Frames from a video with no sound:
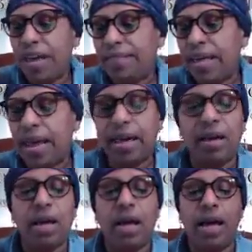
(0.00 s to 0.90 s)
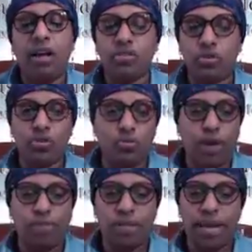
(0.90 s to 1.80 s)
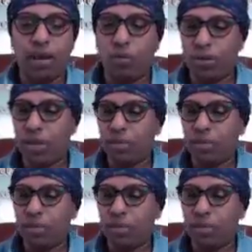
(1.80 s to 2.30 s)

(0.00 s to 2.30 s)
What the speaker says: and then I also scraped it down with